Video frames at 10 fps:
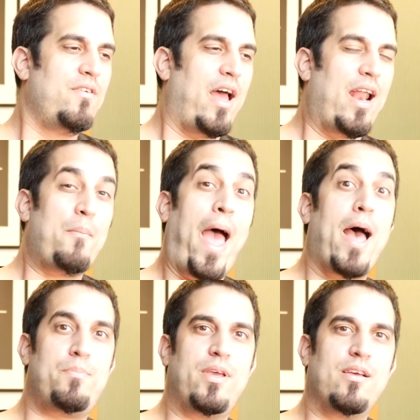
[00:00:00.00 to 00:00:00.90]
and I'm
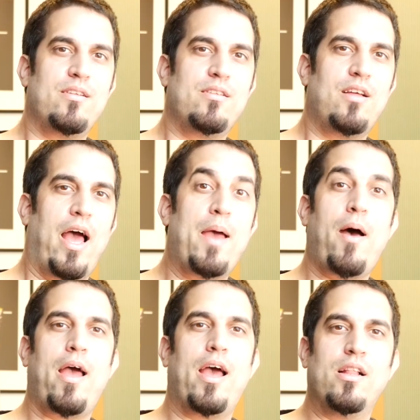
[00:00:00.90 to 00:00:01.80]
happy.
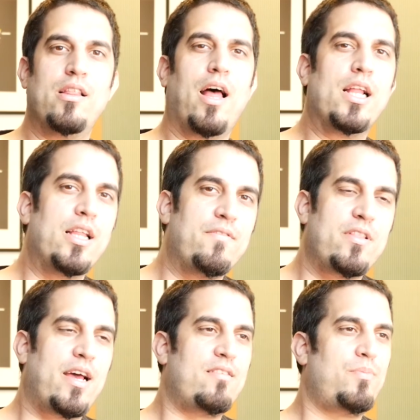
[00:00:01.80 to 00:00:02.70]
I live
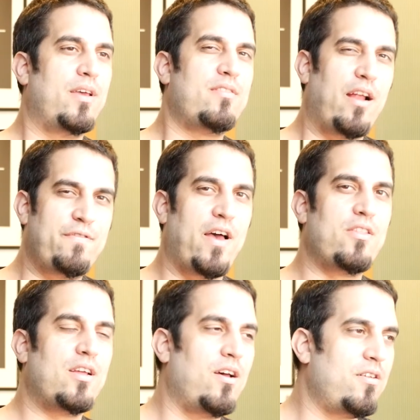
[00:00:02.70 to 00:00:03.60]
in that space. And I
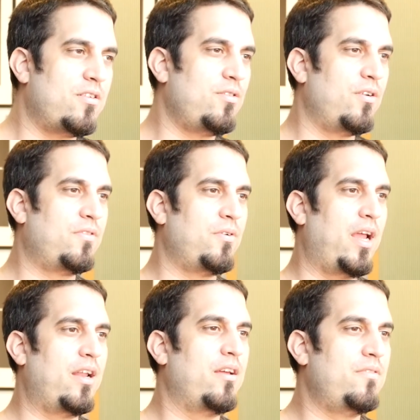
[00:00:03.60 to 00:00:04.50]
found that other sort of
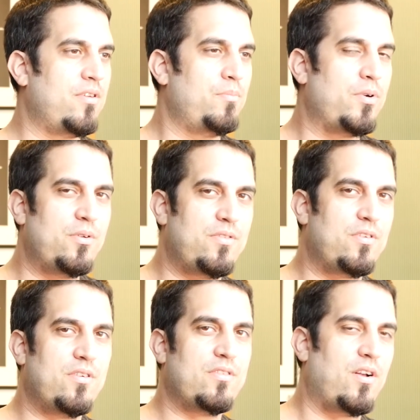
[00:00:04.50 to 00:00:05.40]
creatives and
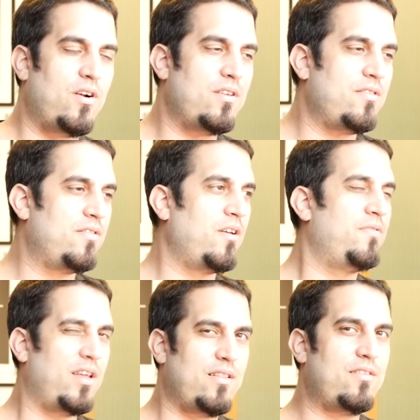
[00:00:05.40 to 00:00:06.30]
producers and artists and
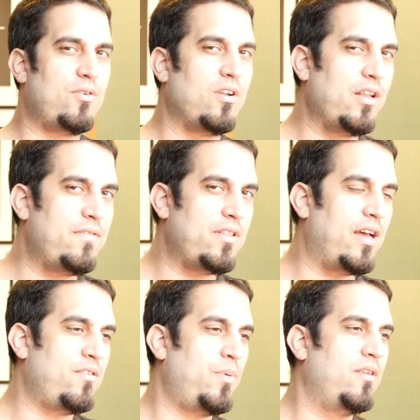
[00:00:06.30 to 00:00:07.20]
stuff, they sort of live in
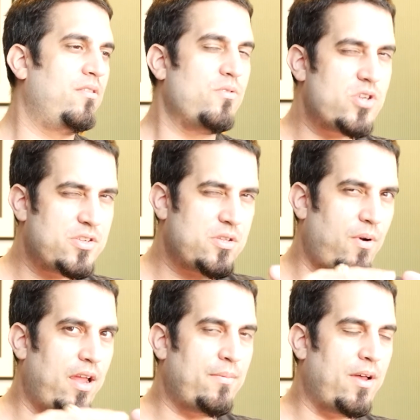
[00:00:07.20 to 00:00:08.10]
that space too, just the
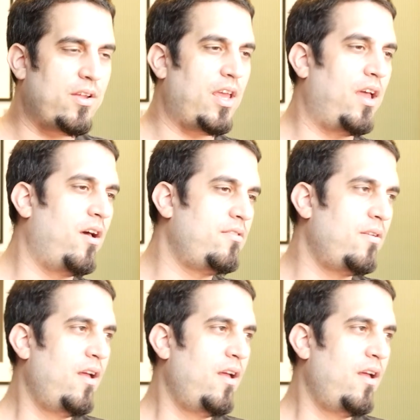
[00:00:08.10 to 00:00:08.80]
right amount of chaos.